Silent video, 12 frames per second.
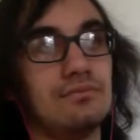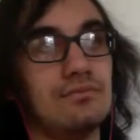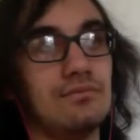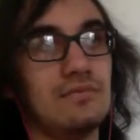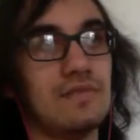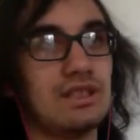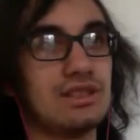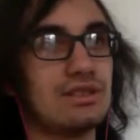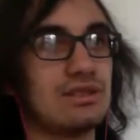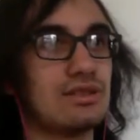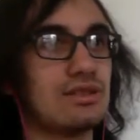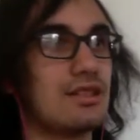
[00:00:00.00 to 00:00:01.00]
this is
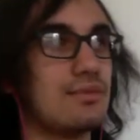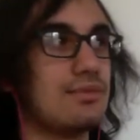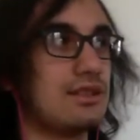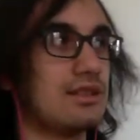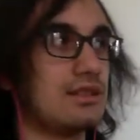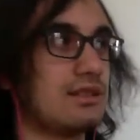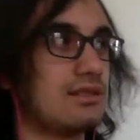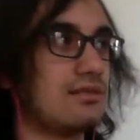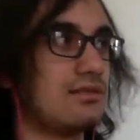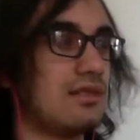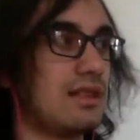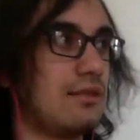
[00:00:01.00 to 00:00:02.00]
a subject
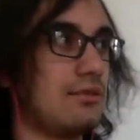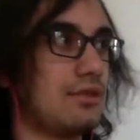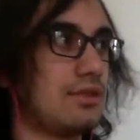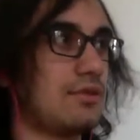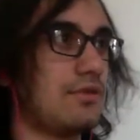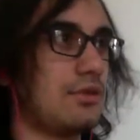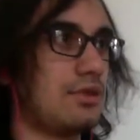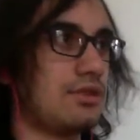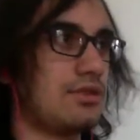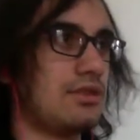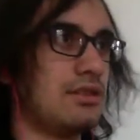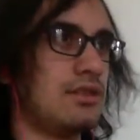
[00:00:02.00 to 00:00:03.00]
that was focused
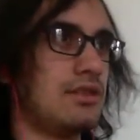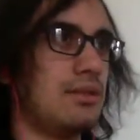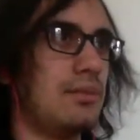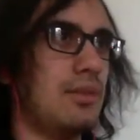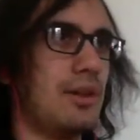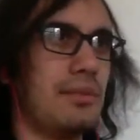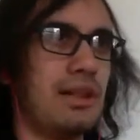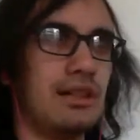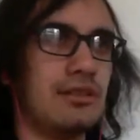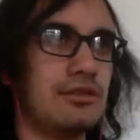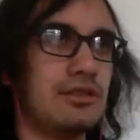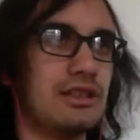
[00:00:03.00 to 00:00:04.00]
on, among many
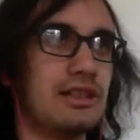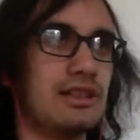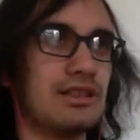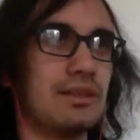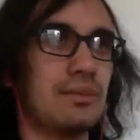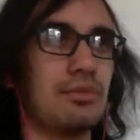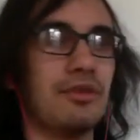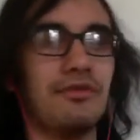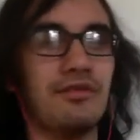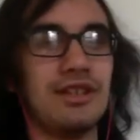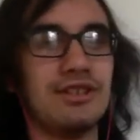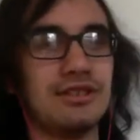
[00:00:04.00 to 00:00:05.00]
other things, like
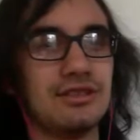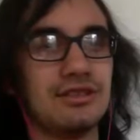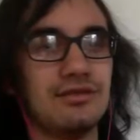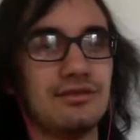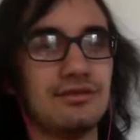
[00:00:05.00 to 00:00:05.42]
prevention,